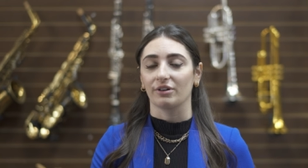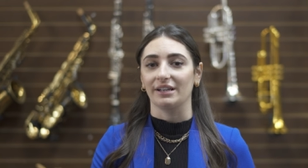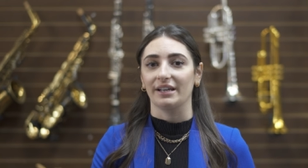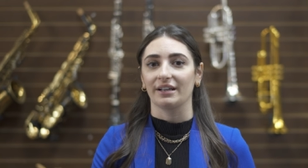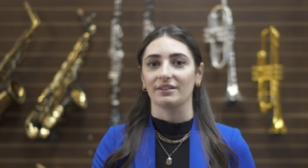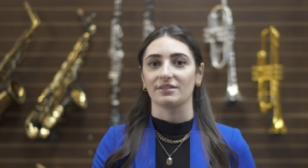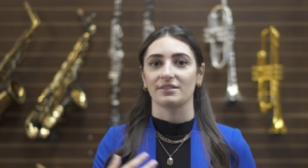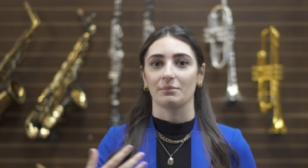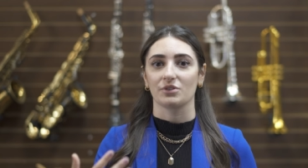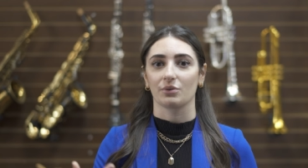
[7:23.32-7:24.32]
creating
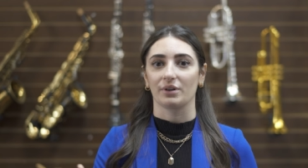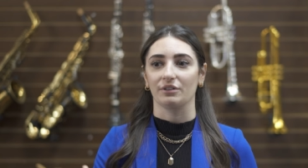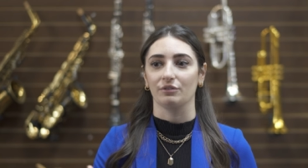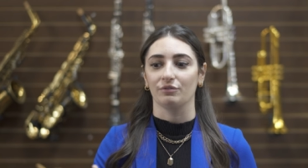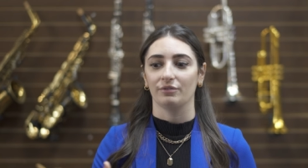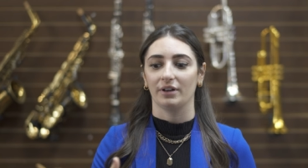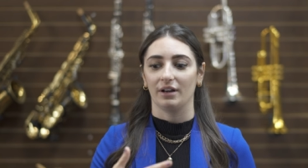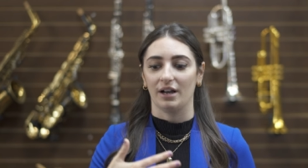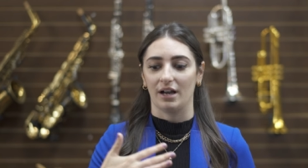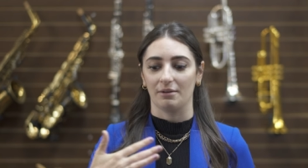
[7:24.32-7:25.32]
some sort of
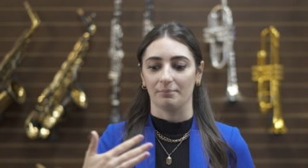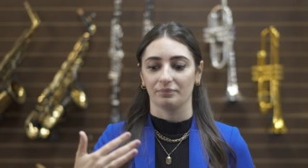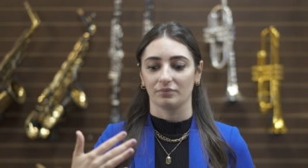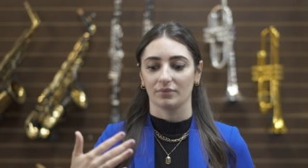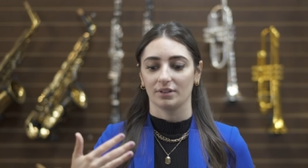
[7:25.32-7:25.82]
um,